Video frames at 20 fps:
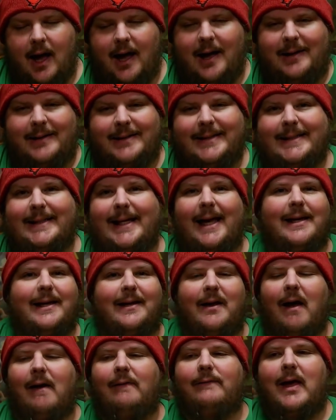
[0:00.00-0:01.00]
Uh,
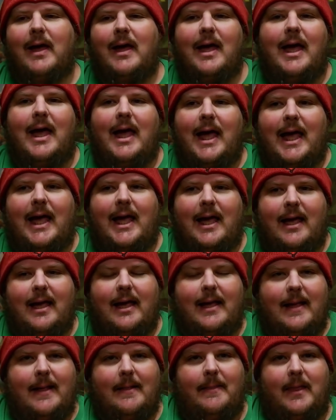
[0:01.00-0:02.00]
second off,
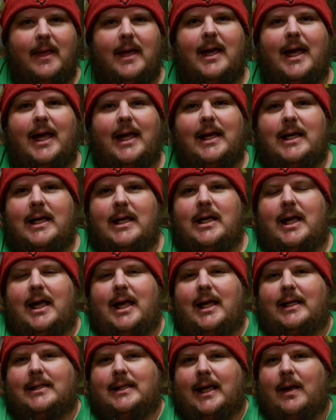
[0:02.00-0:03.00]
it
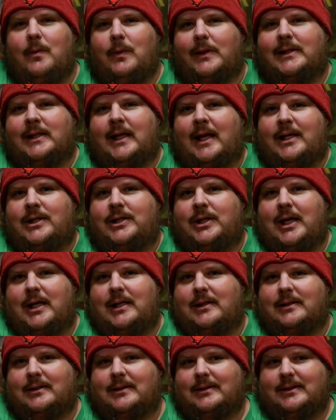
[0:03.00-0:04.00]
it's it was
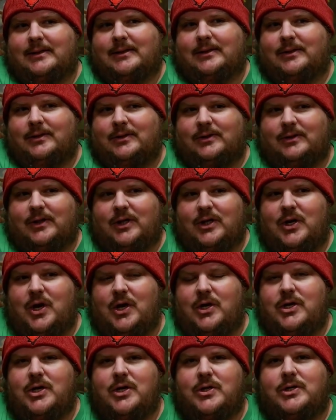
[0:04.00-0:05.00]
she.
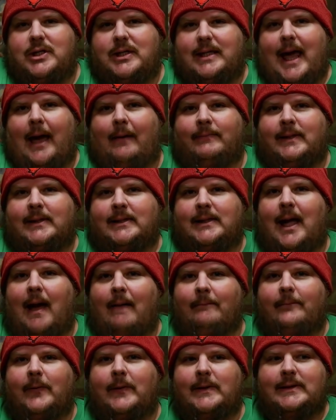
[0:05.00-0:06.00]
You you just have to
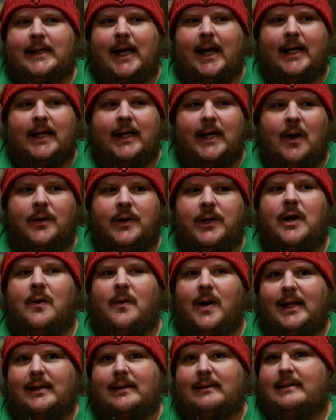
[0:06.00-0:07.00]
stop for a second and go. You know
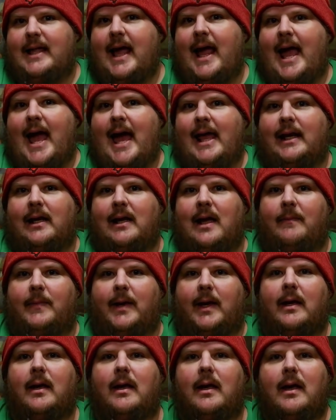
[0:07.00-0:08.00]
what? They had it
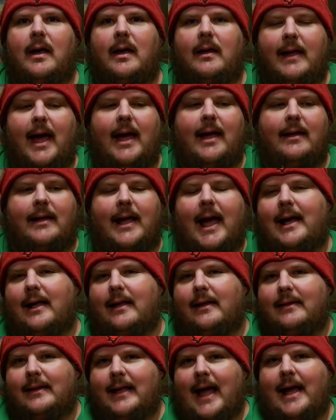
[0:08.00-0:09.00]
coming. That
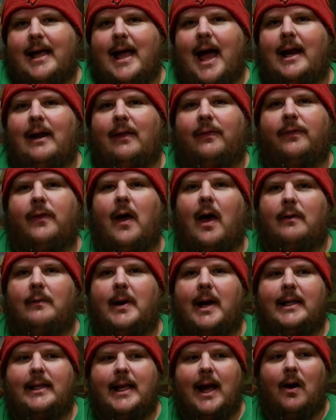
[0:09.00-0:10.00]
that that kind of thought
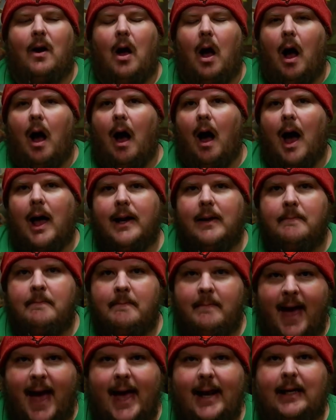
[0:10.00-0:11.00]
right there
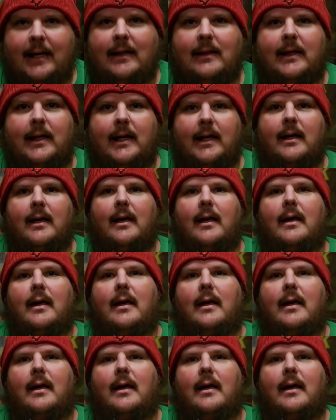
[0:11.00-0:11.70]
automatically